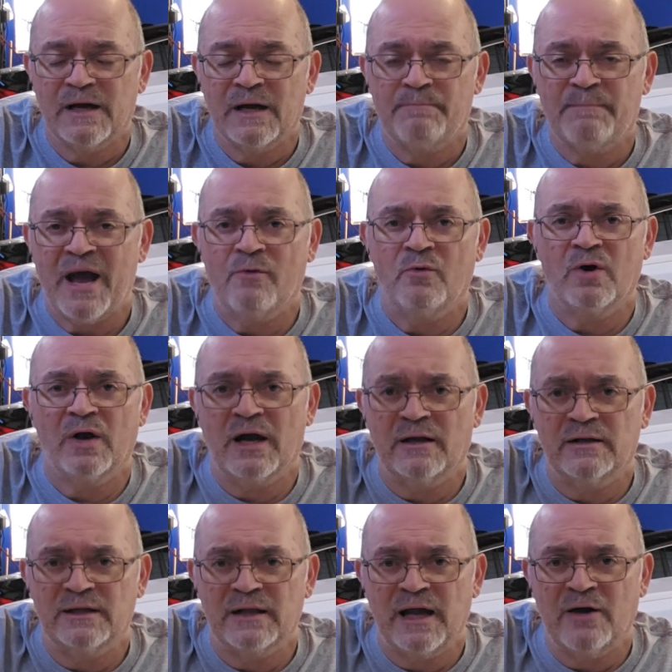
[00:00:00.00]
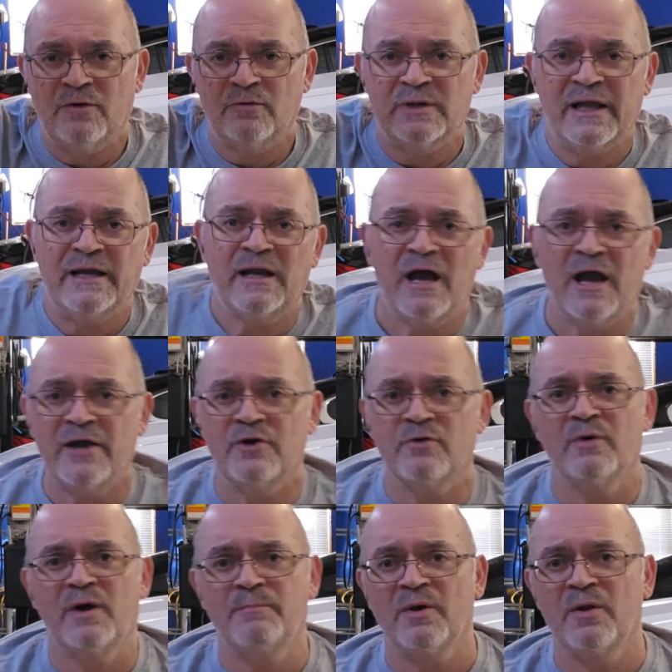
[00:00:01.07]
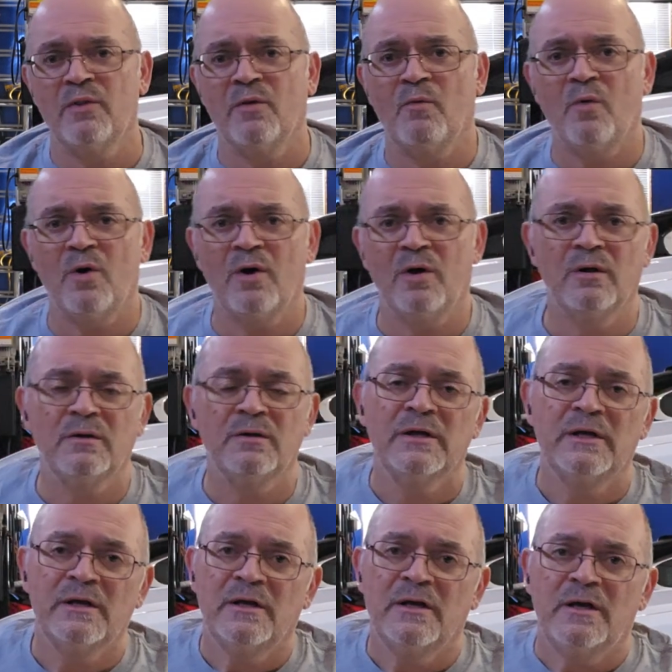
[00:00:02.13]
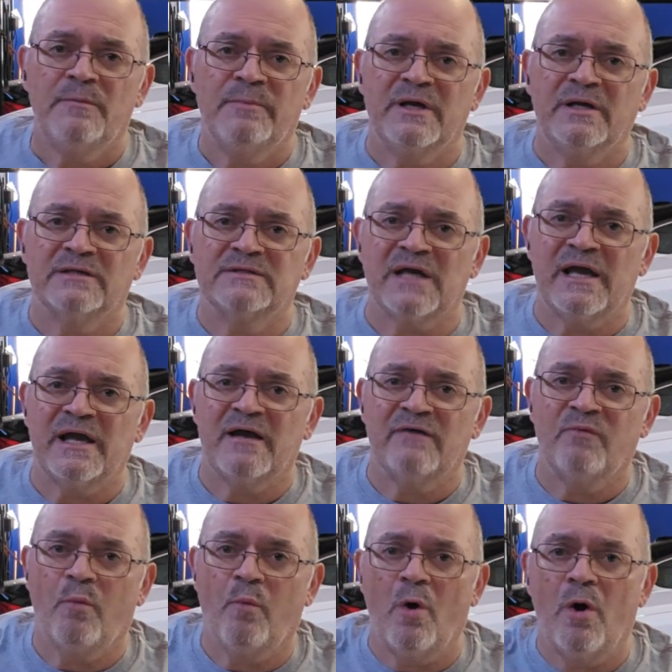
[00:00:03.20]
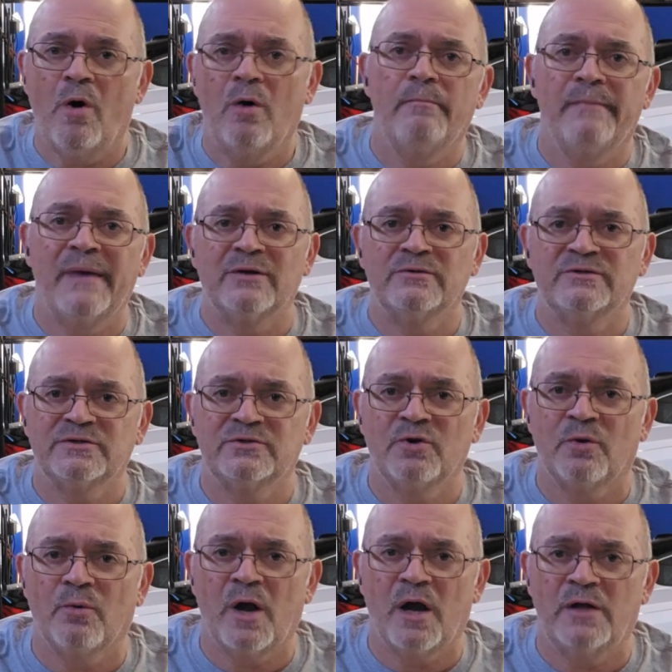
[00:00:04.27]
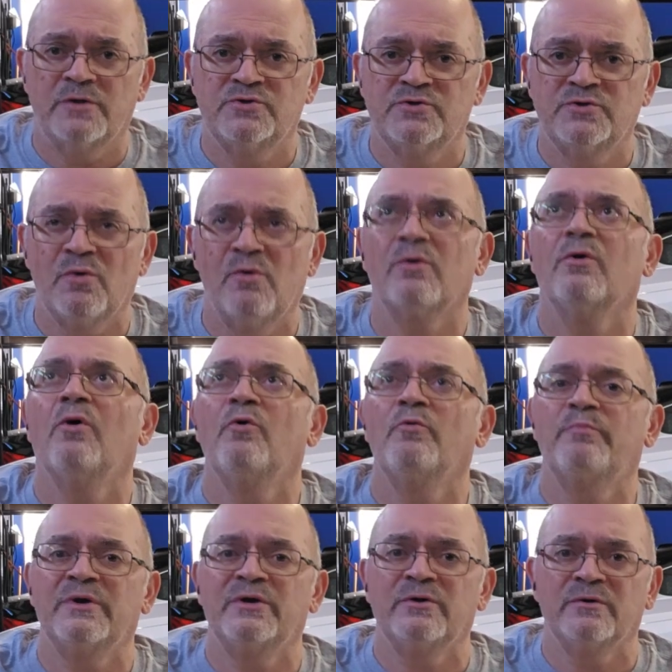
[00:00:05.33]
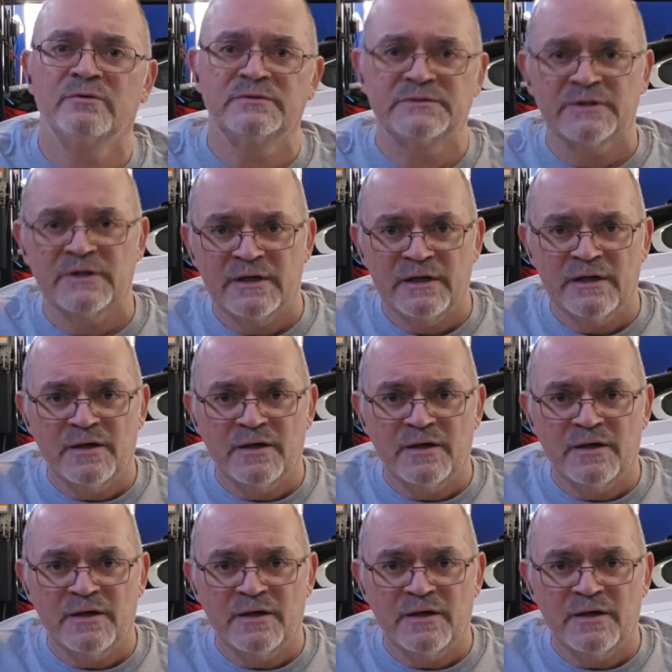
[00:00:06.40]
a power outlet higher up on the wall because I have wall-mounted garage door openers